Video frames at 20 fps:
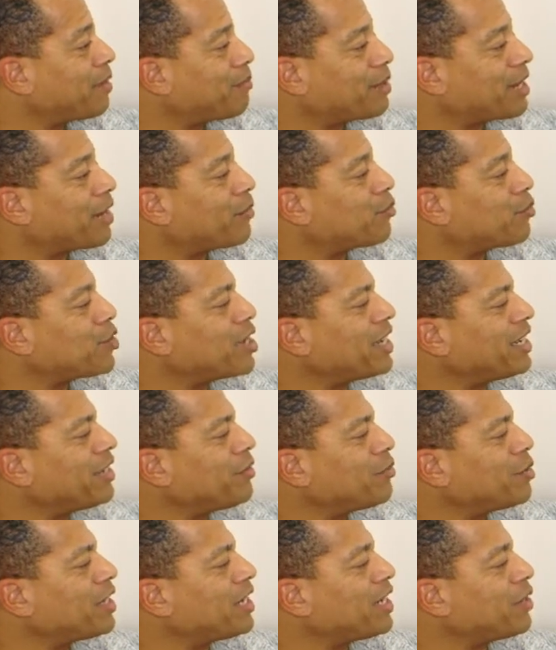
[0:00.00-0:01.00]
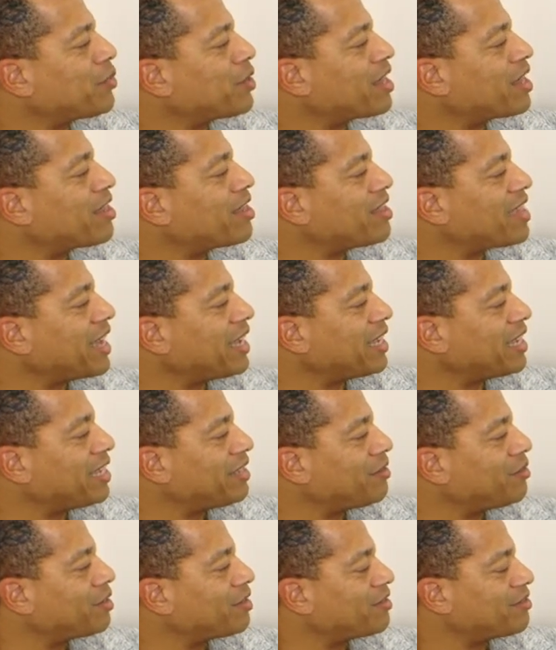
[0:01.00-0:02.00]
But I really, really want to thank
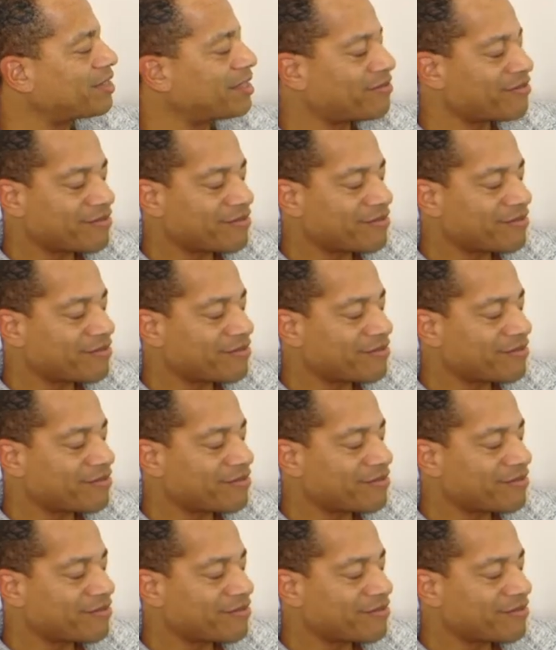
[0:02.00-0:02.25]
you